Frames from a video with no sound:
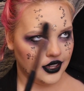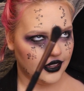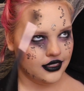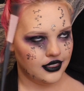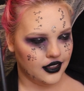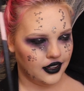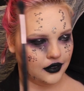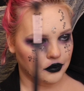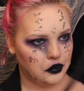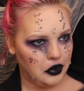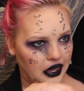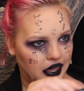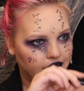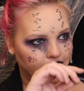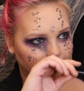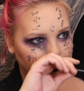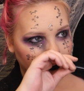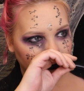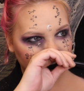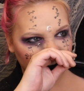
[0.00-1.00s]
the
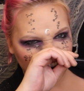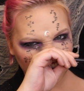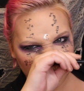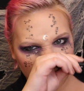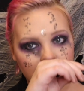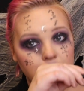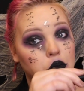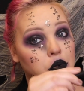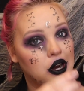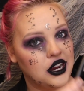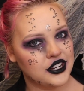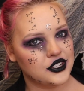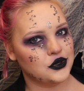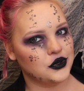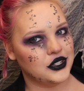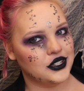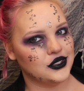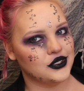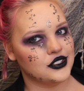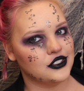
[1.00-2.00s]
big brush
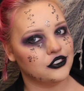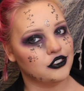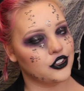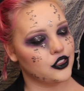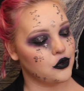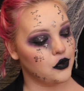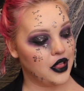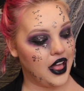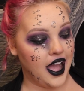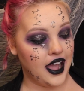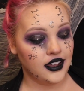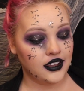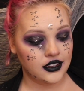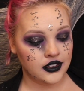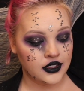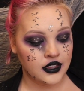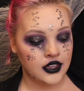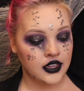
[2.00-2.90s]
we use for the black,